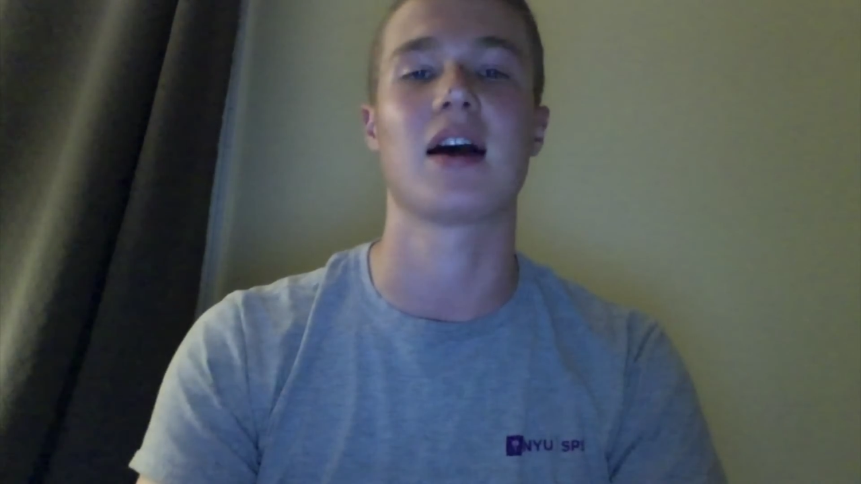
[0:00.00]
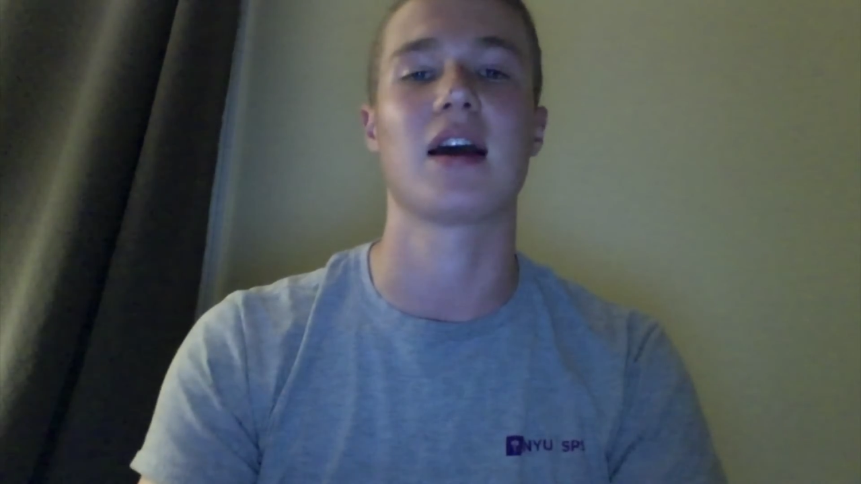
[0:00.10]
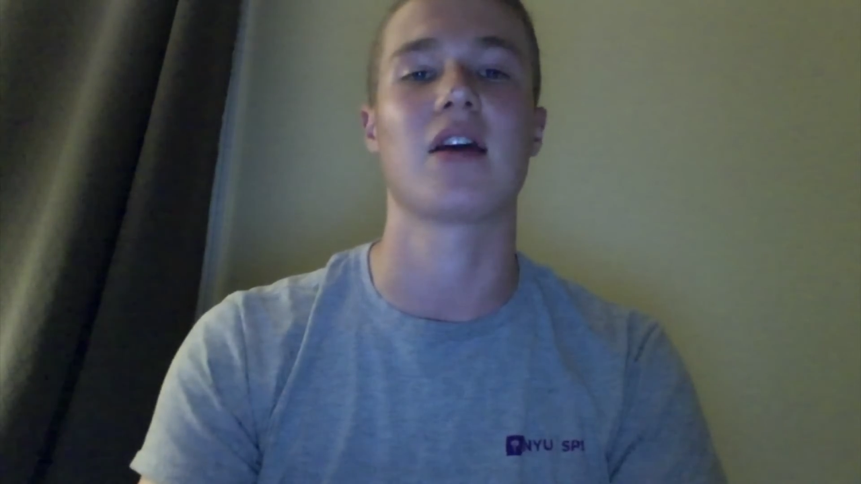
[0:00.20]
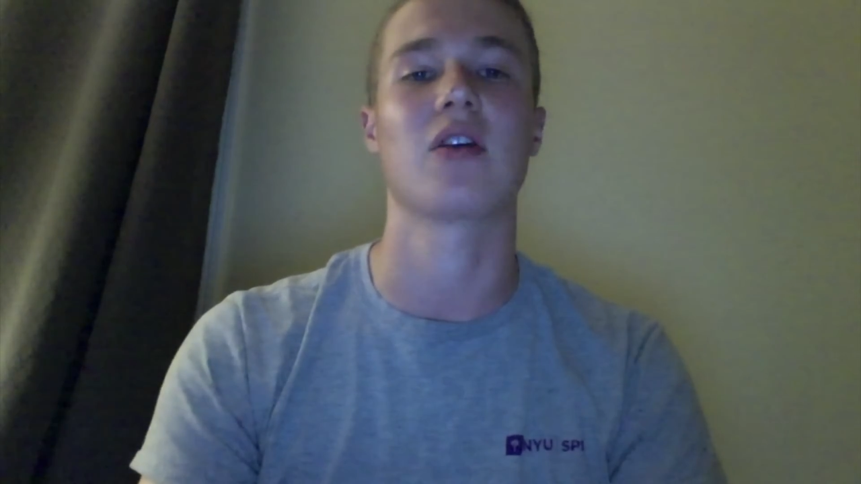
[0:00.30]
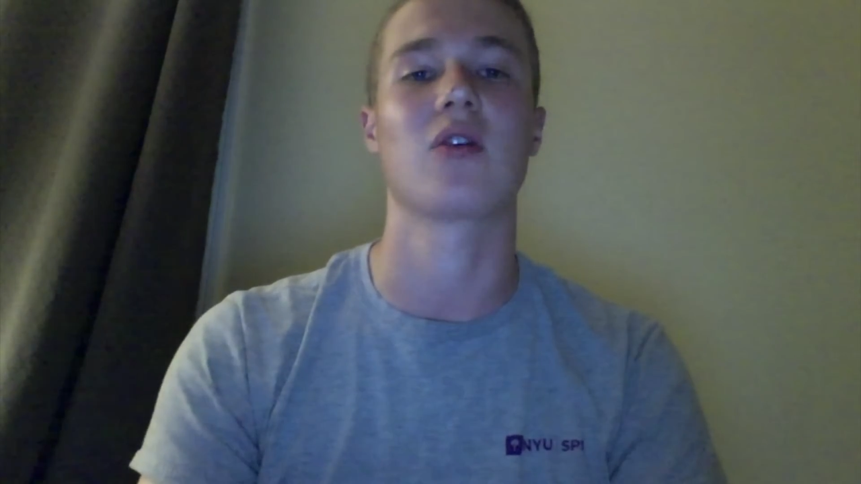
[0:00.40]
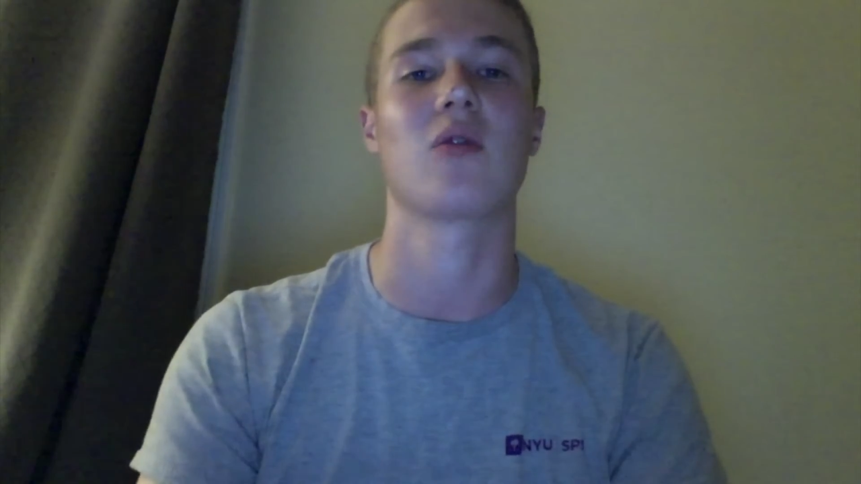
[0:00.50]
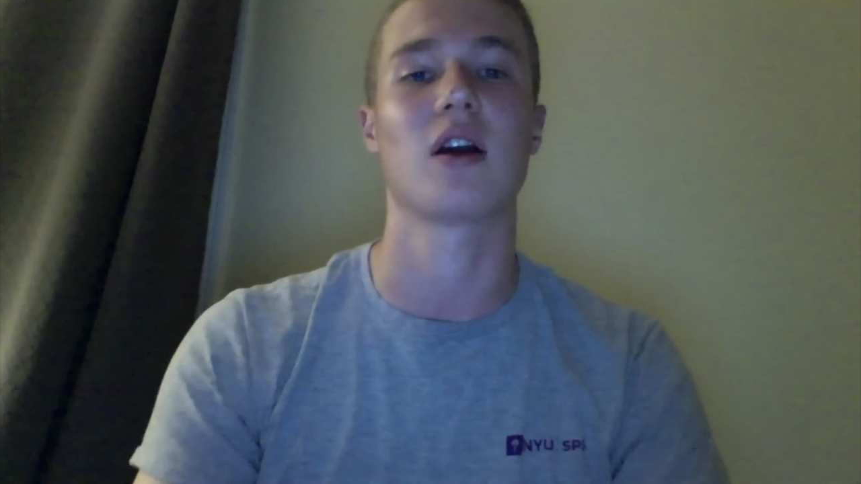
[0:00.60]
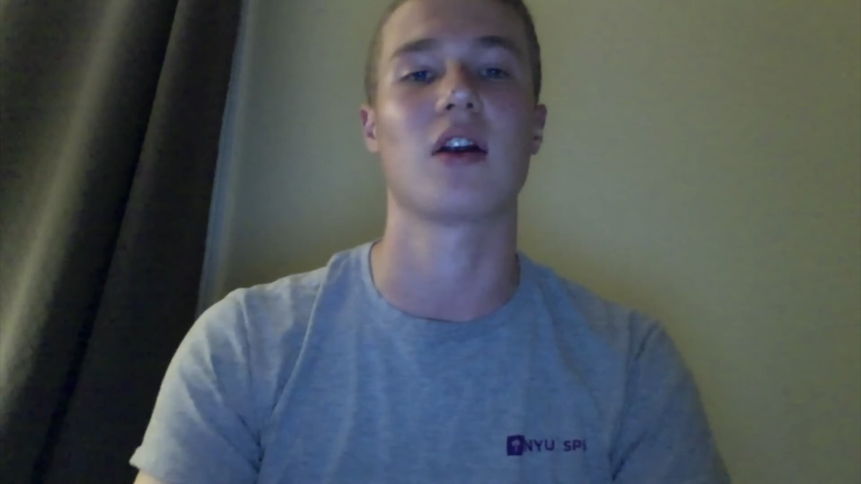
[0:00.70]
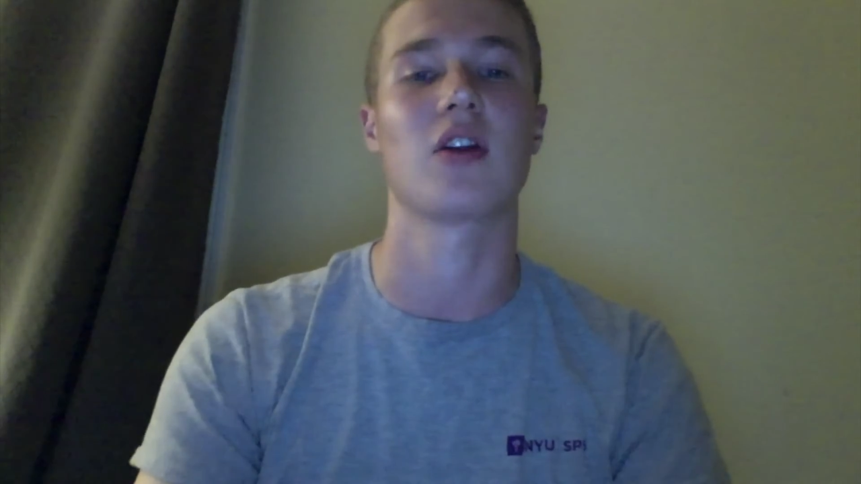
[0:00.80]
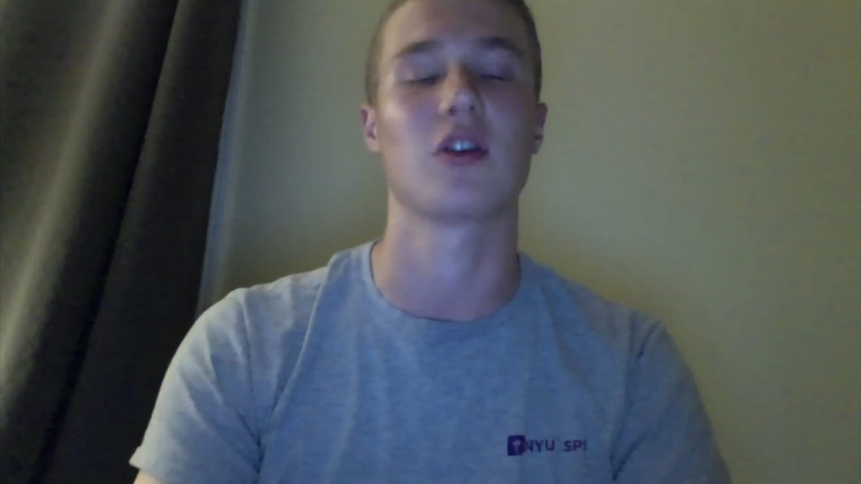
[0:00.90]
had
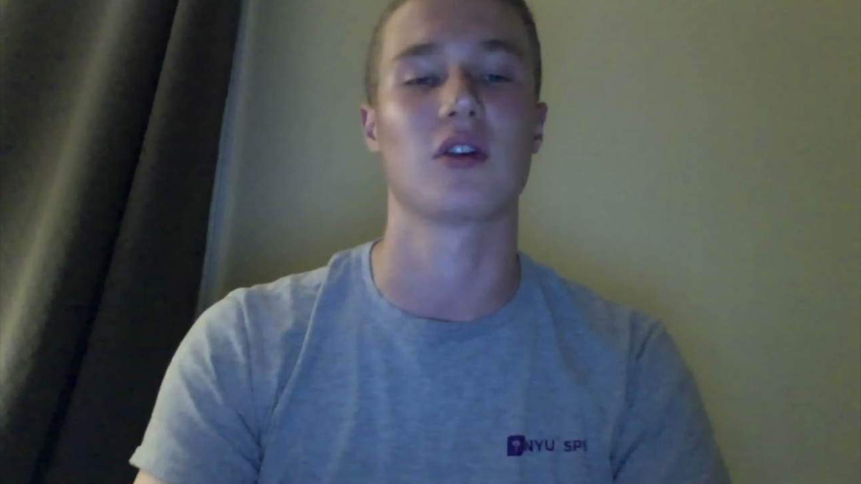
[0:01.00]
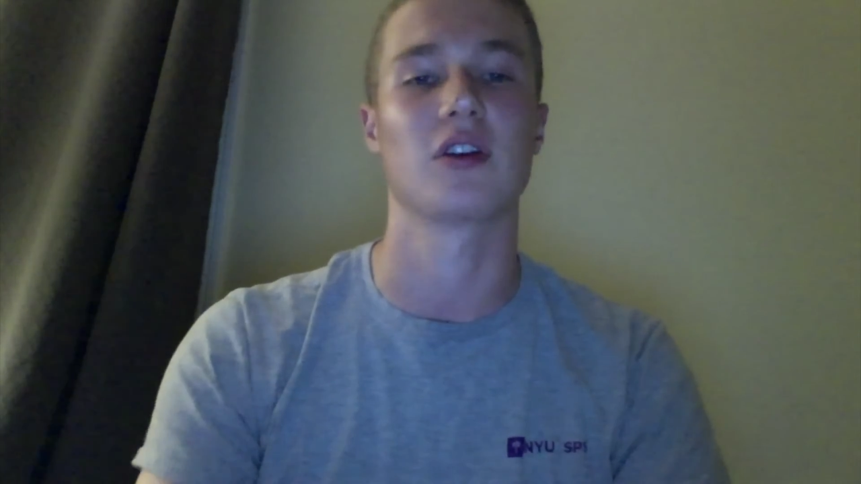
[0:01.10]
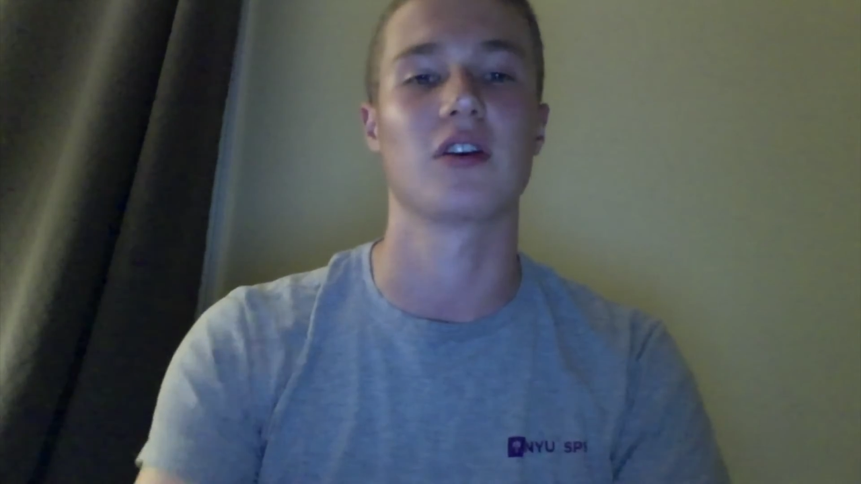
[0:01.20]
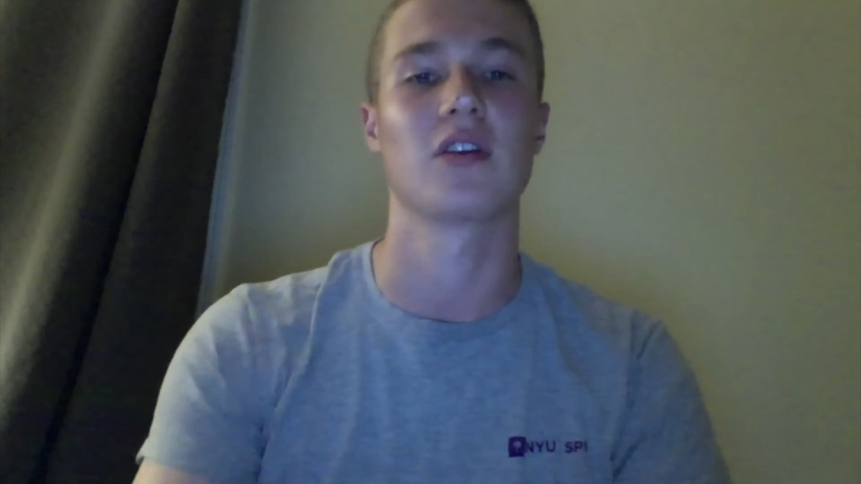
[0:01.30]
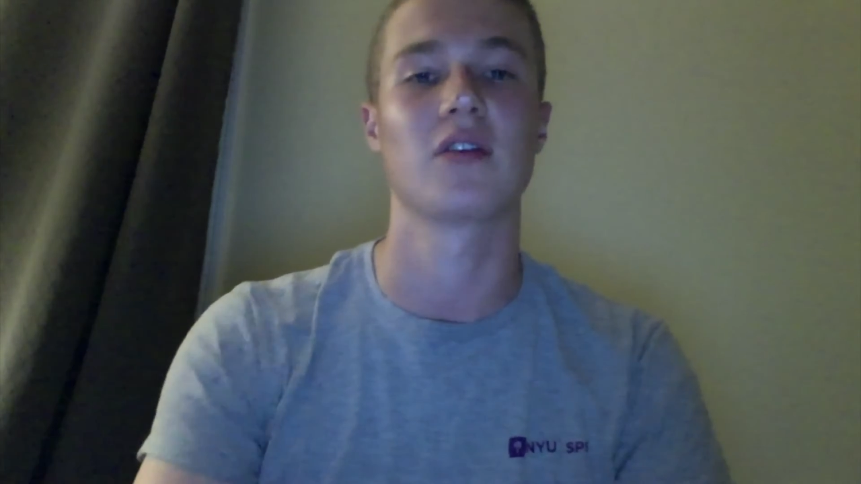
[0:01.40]
acquired earlier.